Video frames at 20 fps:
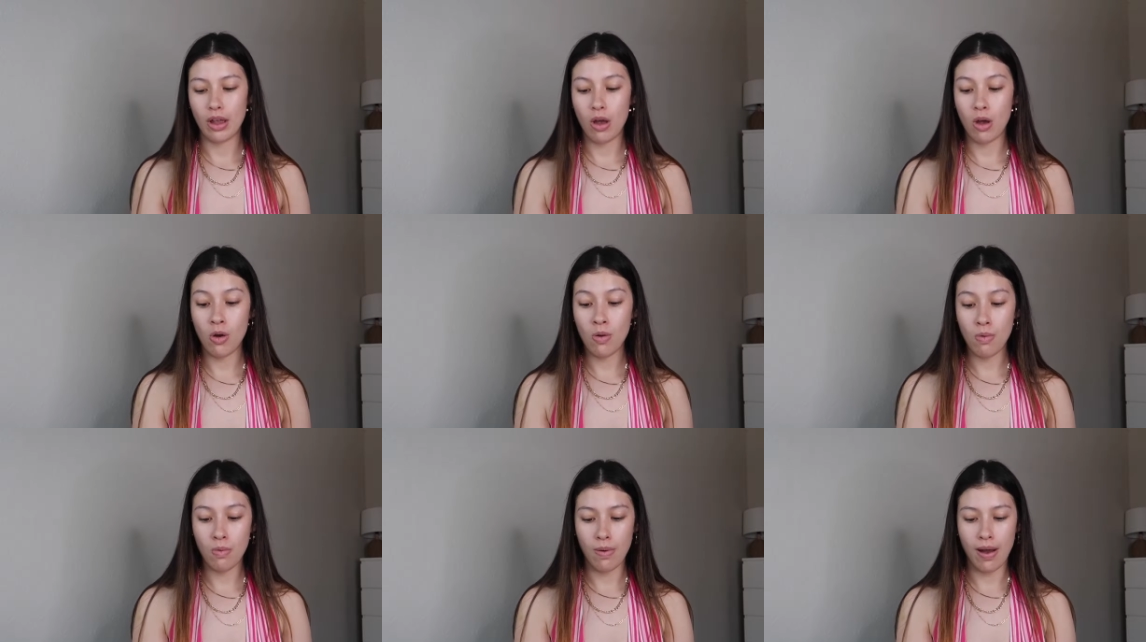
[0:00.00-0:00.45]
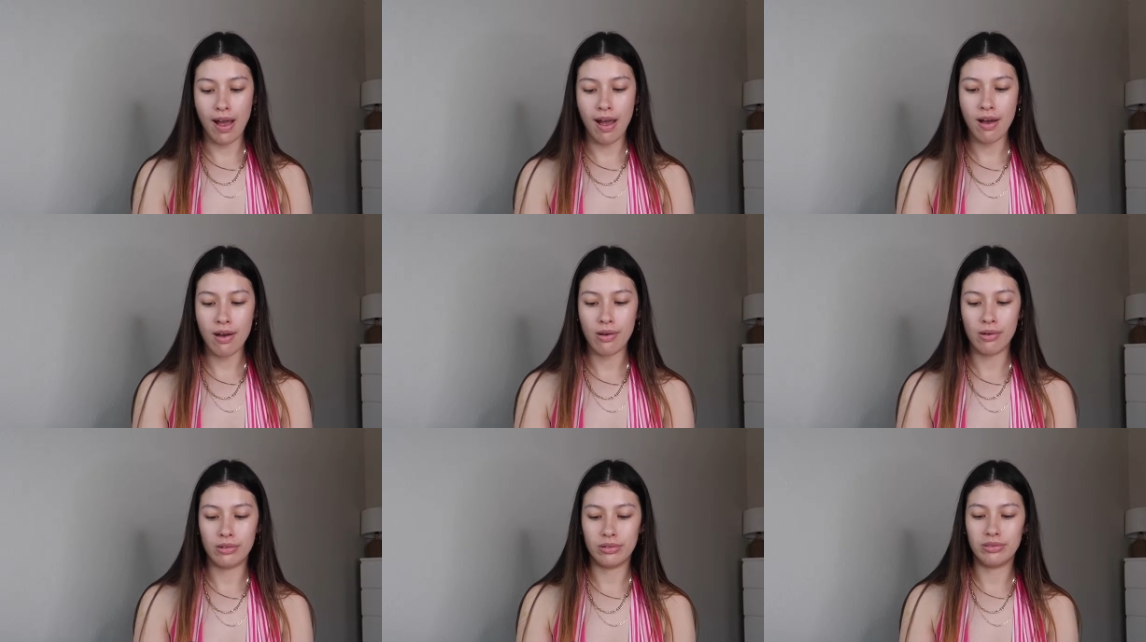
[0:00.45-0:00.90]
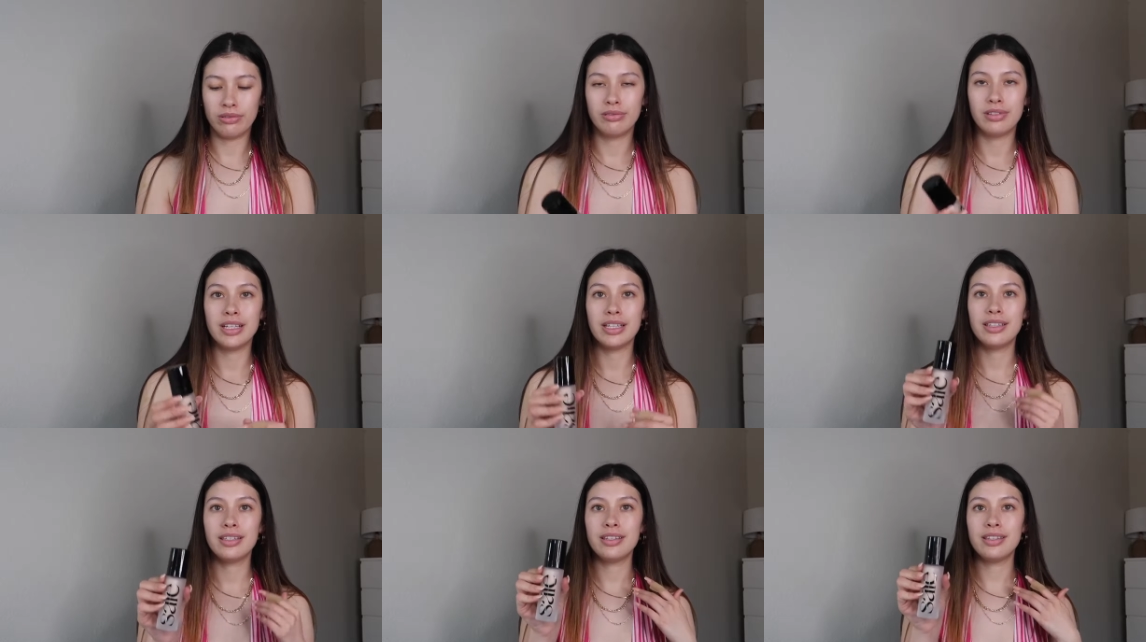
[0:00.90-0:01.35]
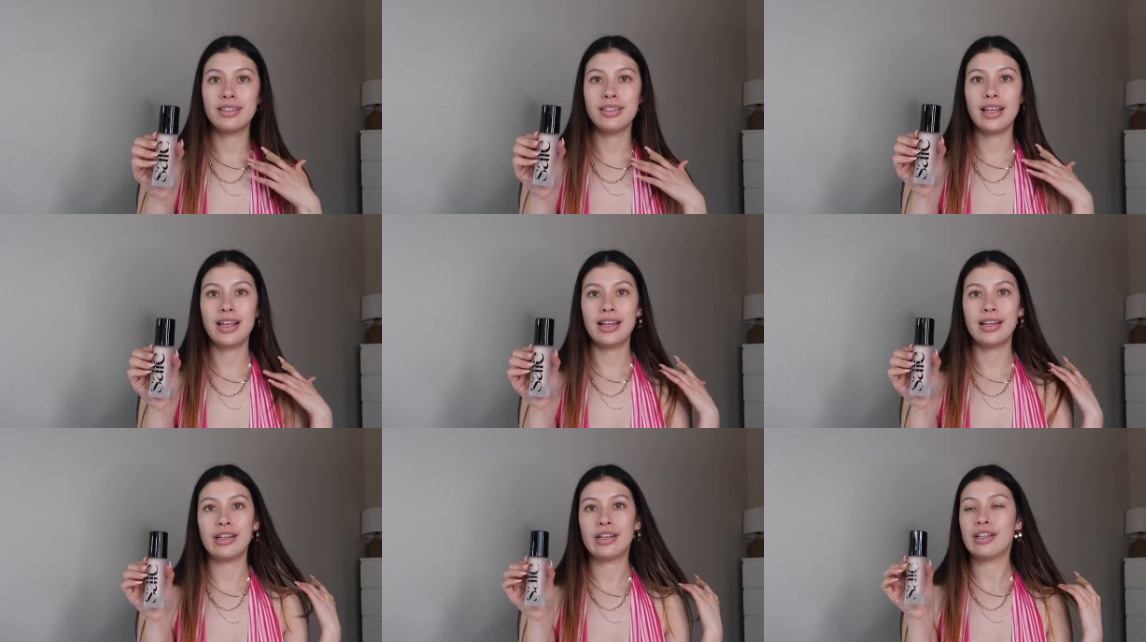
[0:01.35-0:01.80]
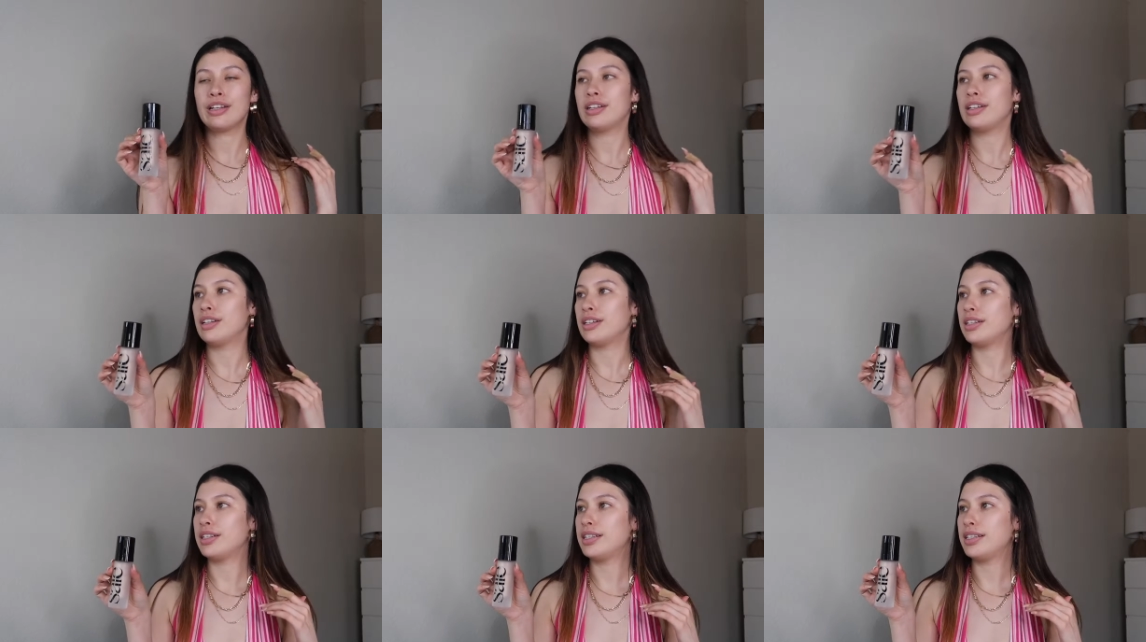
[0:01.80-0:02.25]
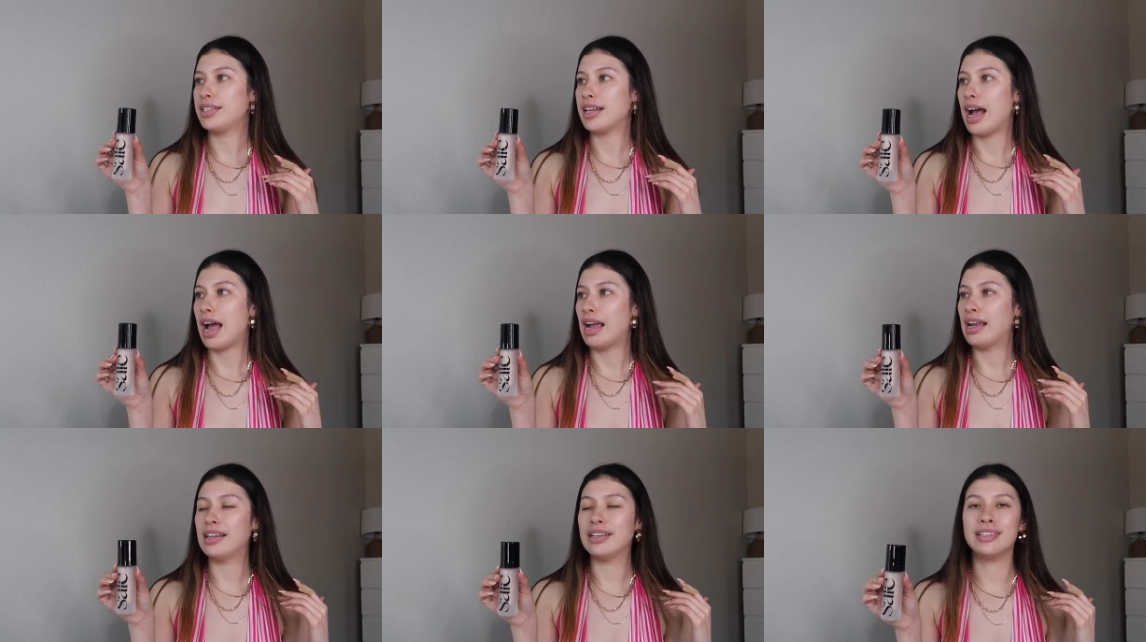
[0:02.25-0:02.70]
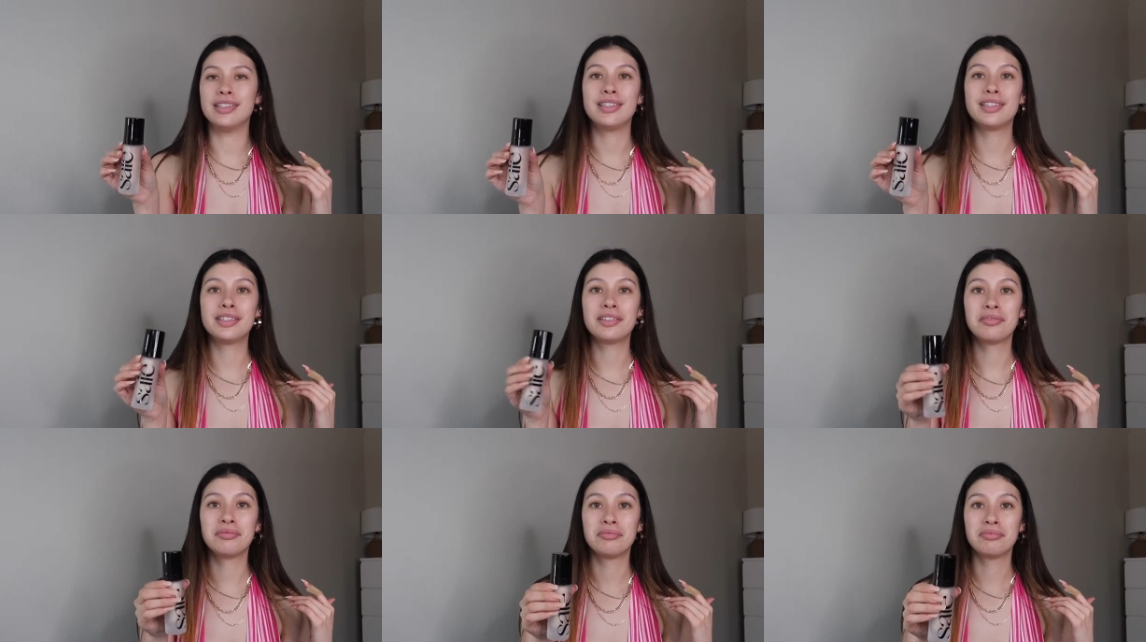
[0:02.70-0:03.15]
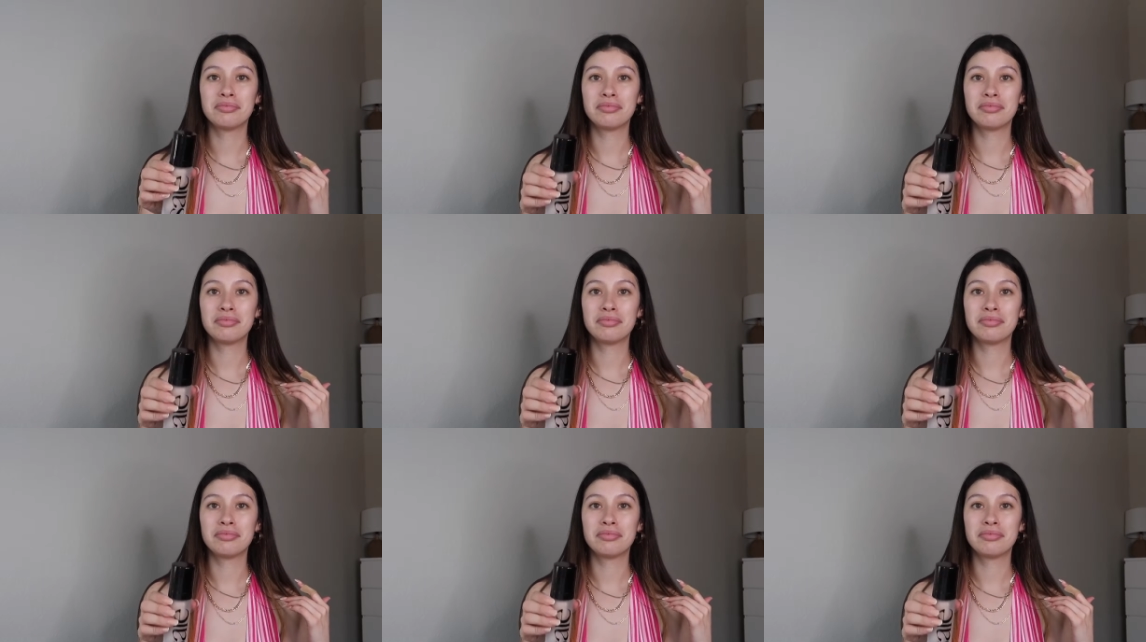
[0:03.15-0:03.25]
oh wow, this is like a good size.